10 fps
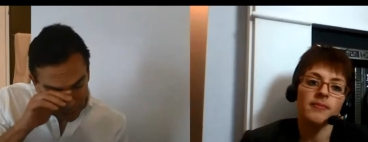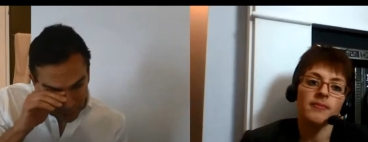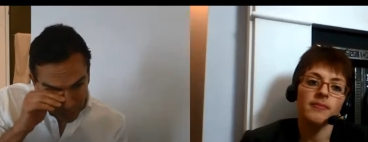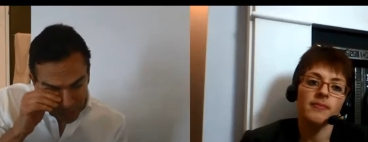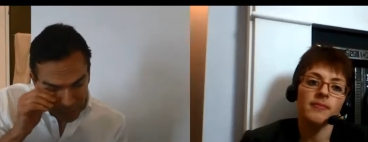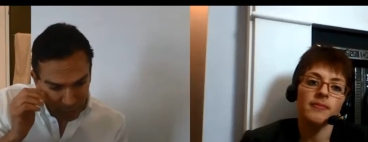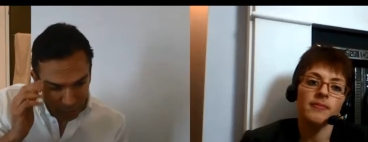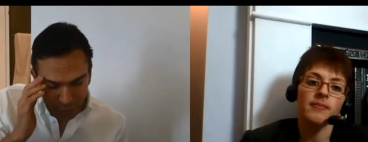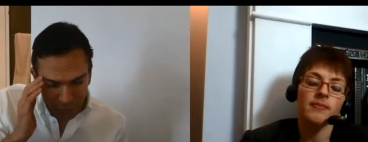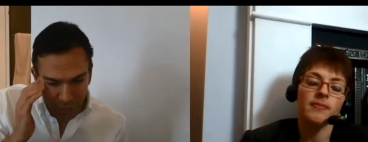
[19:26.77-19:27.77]

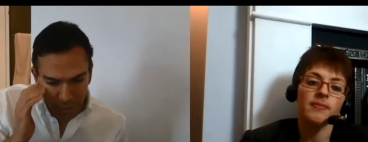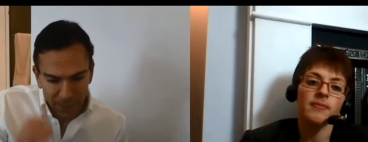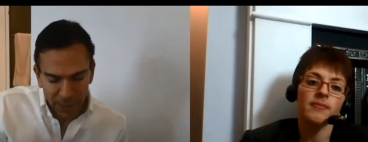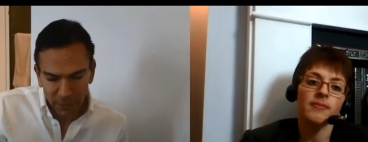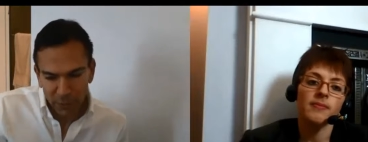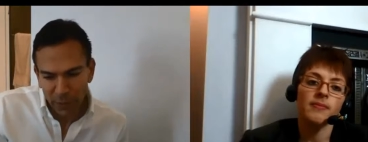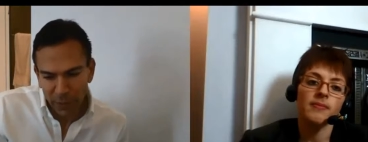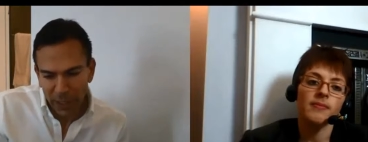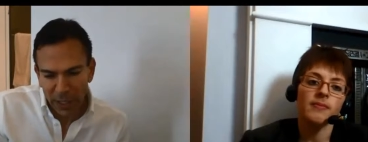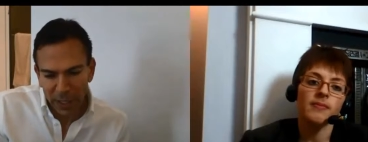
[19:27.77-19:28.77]
Speaker 1: leadership is
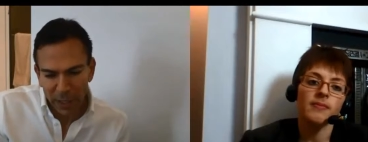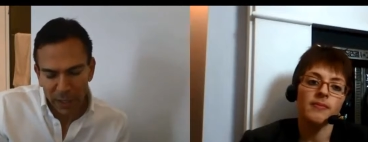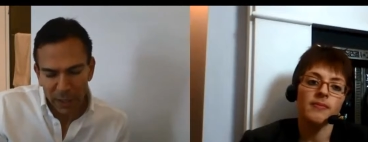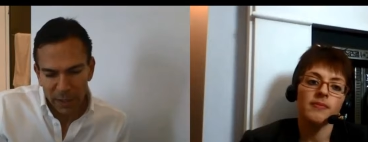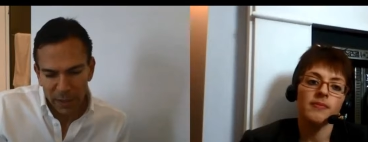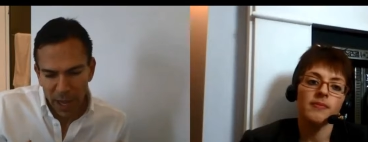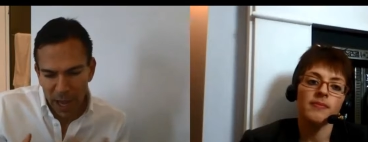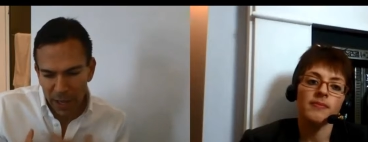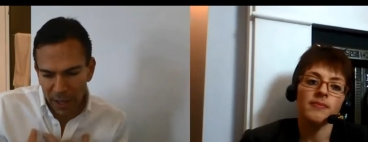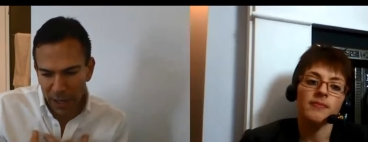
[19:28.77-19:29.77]
really
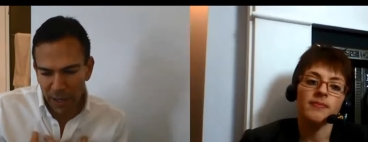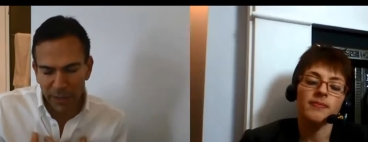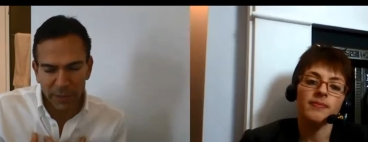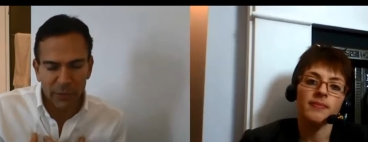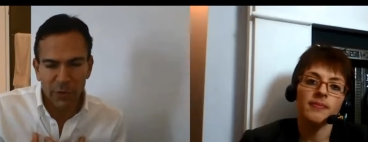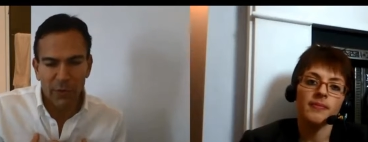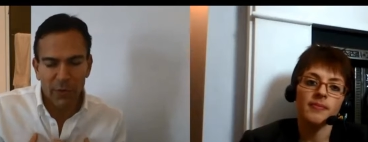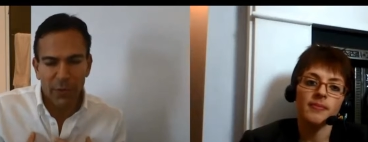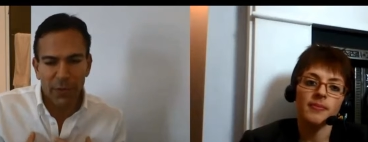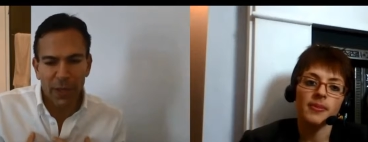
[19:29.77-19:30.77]
not an
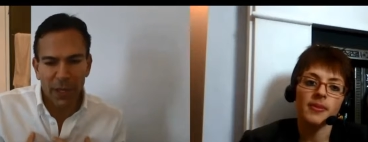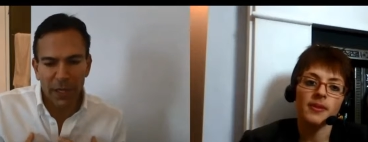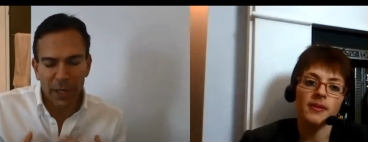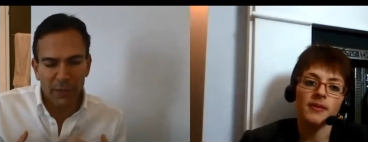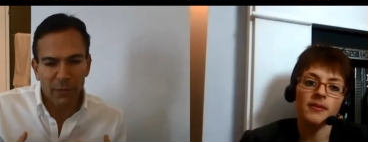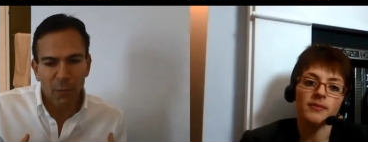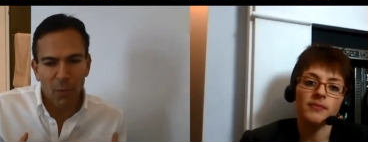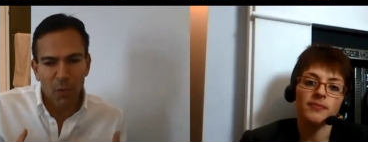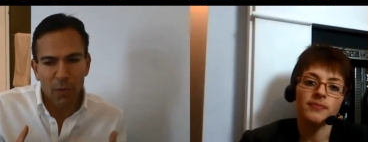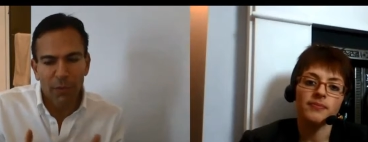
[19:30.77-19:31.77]
internal thing, it's
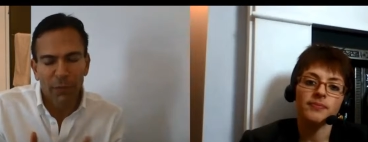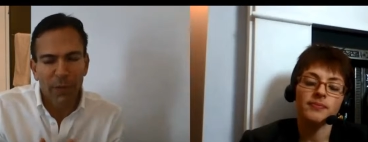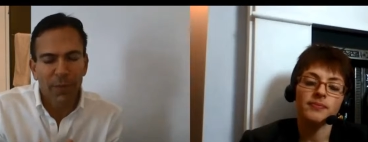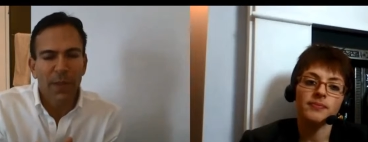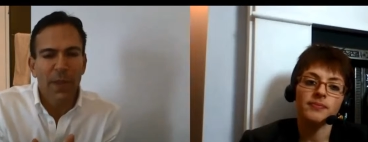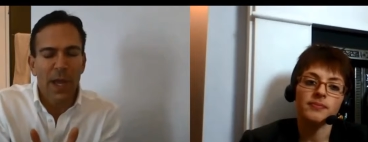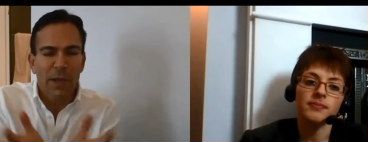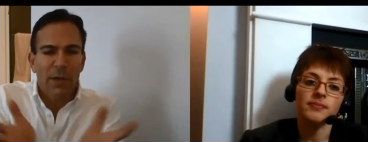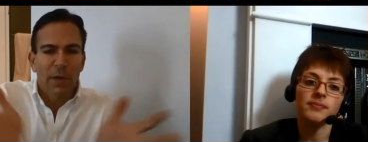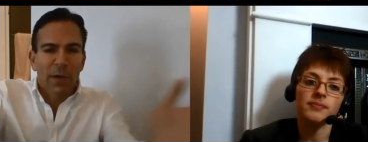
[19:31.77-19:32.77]
more of something that
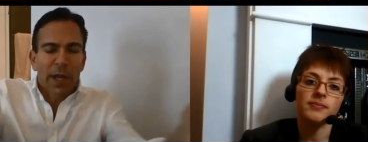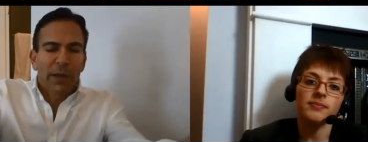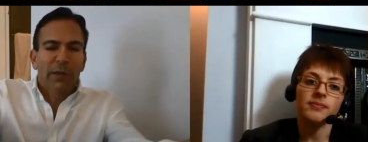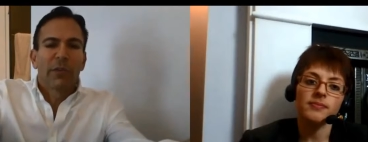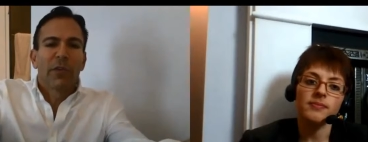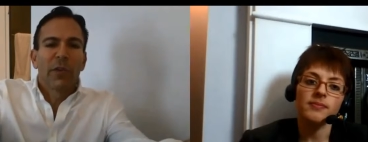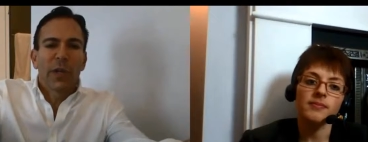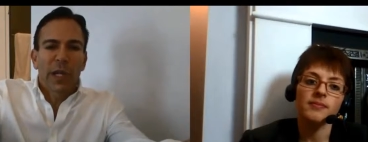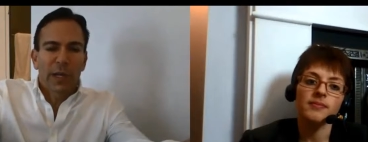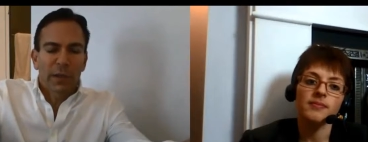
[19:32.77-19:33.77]
you're
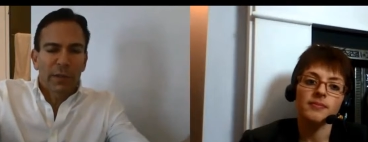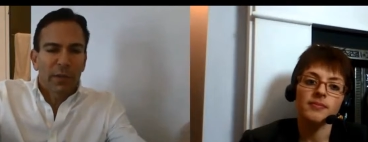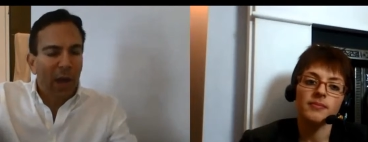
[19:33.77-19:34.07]
exuding to